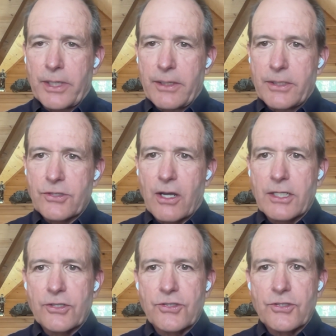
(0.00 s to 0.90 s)
It's on
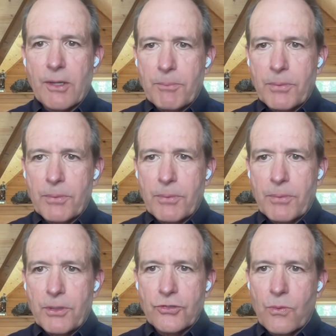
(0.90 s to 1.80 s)
December
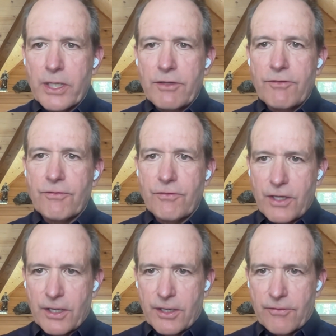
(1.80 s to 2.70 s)

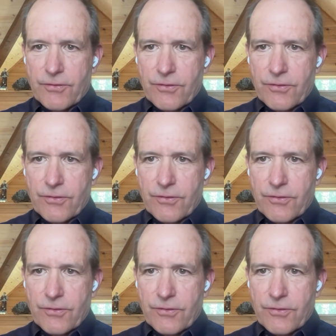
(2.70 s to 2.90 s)
25th,